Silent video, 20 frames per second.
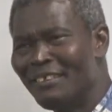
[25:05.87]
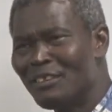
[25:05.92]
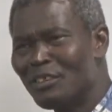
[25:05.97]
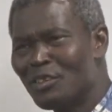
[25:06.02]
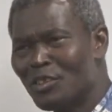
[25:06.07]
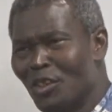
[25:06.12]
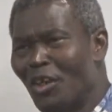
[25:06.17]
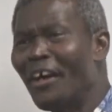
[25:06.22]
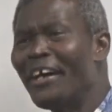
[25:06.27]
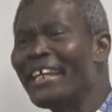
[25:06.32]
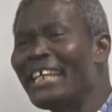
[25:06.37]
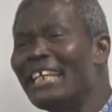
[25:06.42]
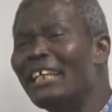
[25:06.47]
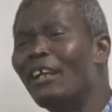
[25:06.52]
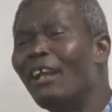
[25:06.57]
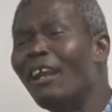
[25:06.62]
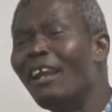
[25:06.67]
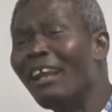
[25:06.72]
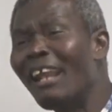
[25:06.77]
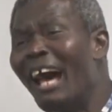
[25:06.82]
So
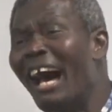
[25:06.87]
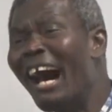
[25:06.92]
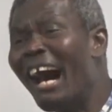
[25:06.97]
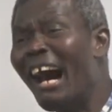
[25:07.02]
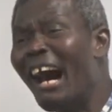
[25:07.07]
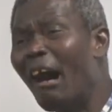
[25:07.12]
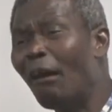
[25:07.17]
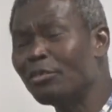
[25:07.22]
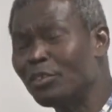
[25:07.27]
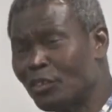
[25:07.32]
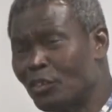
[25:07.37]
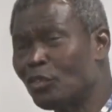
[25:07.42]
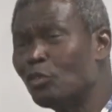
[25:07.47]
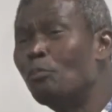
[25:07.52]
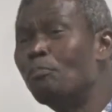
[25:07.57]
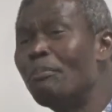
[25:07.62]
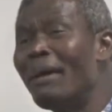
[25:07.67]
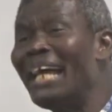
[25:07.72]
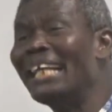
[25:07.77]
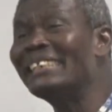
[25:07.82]
he loves to
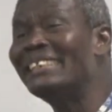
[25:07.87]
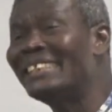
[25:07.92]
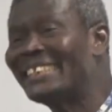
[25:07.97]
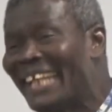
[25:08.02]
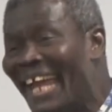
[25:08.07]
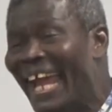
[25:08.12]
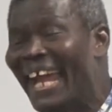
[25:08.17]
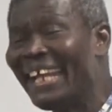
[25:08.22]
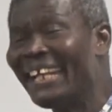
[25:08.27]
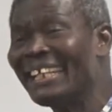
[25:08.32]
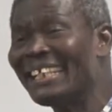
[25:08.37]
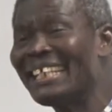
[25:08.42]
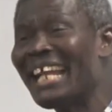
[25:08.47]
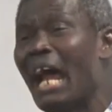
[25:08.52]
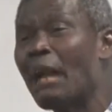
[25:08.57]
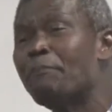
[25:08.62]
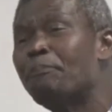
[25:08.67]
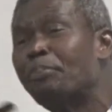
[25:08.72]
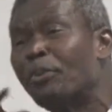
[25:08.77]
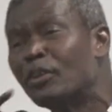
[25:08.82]
maintain
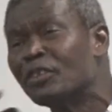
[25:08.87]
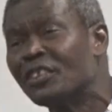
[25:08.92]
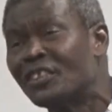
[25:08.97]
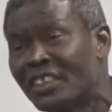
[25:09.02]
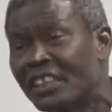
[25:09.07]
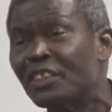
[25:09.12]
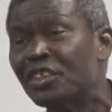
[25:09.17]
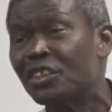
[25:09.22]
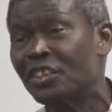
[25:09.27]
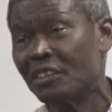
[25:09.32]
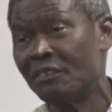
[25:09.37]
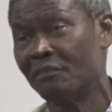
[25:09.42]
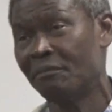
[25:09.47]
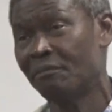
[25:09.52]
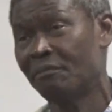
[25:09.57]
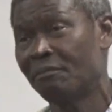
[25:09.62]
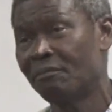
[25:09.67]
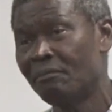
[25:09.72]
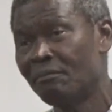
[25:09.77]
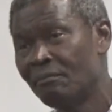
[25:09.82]
that position.
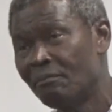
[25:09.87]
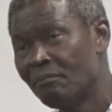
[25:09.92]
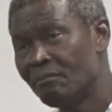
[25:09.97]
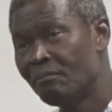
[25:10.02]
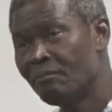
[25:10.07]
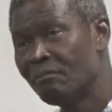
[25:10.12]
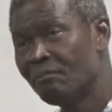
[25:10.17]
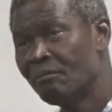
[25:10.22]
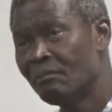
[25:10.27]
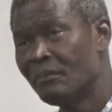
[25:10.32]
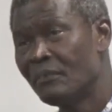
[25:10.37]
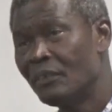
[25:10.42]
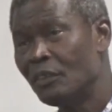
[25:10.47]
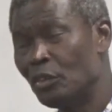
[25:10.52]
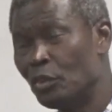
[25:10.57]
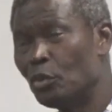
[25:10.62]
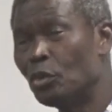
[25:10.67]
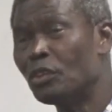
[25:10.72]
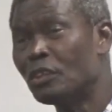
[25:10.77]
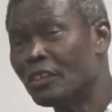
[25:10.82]

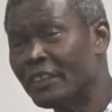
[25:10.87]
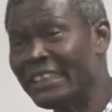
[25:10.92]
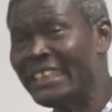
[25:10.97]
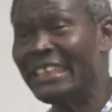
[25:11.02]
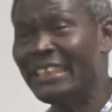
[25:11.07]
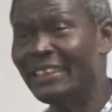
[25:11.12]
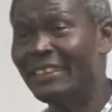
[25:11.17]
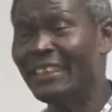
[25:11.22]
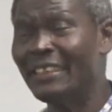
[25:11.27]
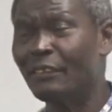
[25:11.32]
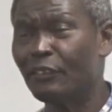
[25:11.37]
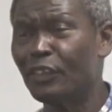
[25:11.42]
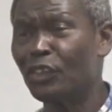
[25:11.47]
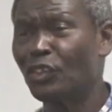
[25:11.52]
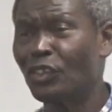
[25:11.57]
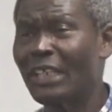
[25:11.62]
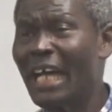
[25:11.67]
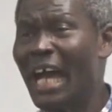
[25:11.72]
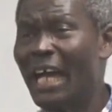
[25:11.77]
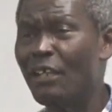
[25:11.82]
You read and
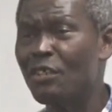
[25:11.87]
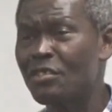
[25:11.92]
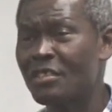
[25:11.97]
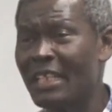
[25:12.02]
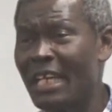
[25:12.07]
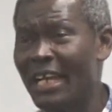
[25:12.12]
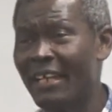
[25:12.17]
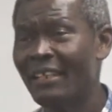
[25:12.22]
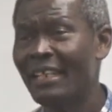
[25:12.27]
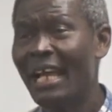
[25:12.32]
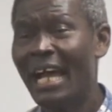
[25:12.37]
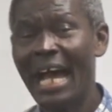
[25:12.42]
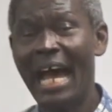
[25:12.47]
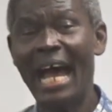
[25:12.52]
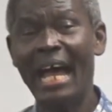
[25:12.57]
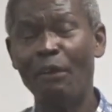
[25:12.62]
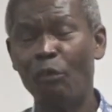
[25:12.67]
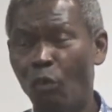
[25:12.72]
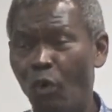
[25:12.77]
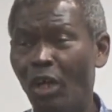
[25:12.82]
recite, he said,
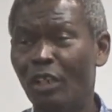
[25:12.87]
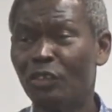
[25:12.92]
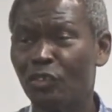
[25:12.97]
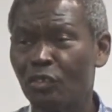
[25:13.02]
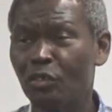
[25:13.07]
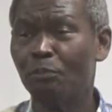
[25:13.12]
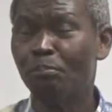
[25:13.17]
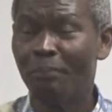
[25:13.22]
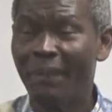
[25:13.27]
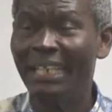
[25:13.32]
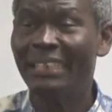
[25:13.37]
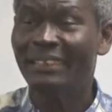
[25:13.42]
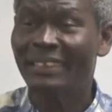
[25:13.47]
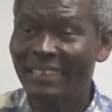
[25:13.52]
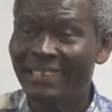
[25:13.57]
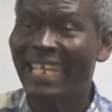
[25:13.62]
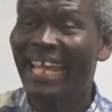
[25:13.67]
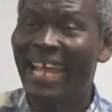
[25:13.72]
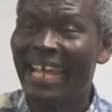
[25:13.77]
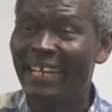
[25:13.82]
I want to
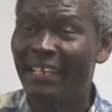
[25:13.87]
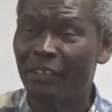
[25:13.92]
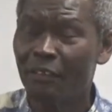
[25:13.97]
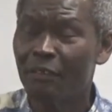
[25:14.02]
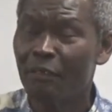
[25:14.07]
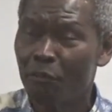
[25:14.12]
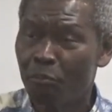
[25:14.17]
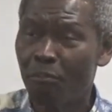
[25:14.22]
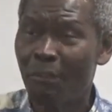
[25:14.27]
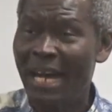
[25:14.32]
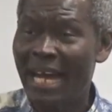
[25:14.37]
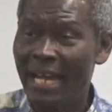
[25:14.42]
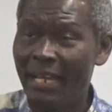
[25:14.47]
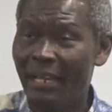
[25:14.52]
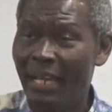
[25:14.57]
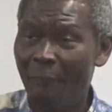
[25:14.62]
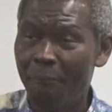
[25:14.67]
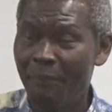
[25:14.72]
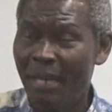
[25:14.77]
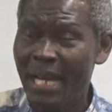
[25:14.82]
maintain
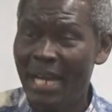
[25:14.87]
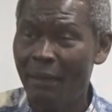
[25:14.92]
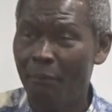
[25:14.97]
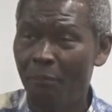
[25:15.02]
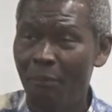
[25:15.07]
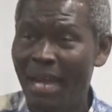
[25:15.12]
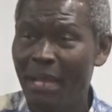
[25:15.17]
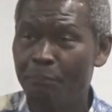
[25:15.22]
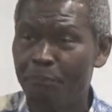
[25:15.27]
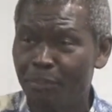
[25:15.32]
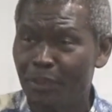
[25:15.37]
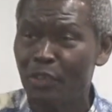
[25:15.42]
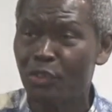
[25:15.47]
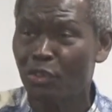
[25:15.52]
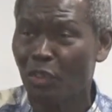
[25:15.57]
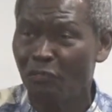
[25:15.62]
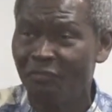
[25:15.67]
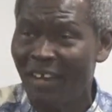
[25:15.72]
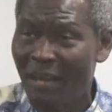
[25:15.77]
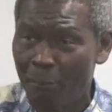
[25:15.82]
my
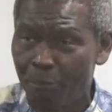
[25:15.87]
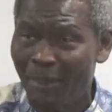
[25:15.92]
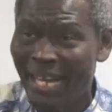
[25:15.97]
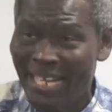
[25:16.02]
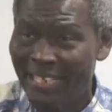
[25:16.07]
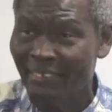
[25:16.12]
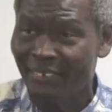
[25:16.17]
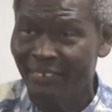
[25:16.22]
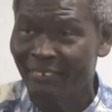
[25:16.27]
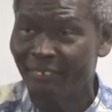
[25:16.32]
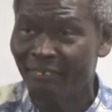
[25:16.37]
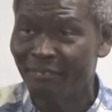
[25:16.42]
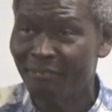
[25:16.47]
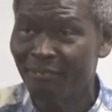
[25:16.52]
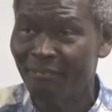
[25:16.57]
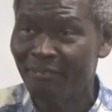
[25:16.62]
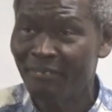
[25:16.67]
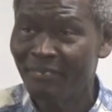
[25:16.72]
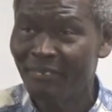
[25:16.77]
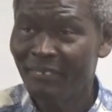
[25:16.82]
place of abiding.
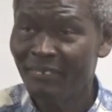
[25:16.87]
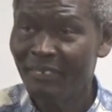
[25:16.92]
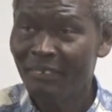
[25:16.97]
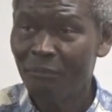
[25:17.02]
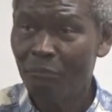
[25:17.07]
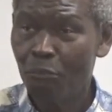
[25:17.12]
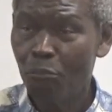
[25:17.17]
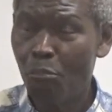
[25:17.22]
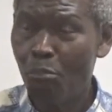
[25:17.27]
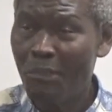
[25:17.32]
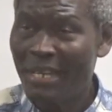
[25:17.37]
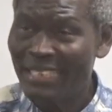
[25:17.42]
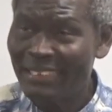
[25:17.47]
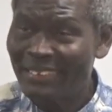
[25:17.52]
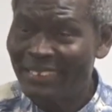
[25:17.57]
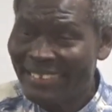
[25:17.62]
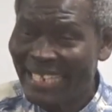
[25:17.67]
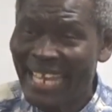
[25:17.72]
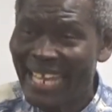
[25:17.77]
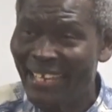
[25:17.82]

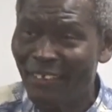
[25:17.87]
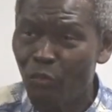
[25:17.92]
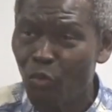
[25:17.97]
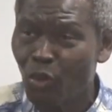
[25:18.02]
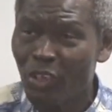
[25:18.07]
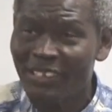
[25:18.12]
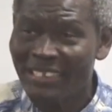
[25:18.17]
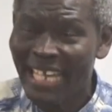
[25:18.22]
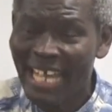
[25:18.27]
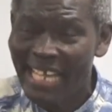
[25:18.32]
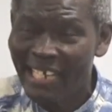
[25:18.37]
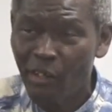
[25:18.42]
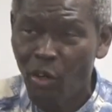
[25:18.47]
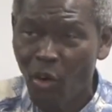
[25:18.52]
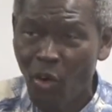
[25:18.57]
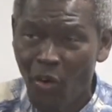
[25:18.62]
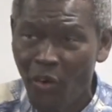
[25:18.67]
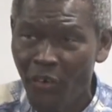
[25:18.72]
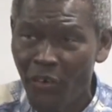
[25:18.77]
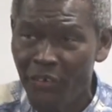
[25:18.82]
Maintain what I
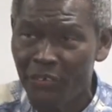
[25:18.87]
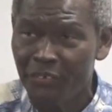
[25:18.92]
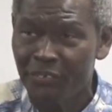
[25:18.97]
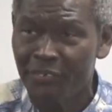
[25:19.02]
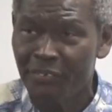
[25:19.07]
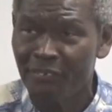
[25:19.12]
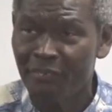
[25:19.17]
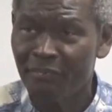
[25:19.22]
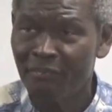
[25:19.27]
learned.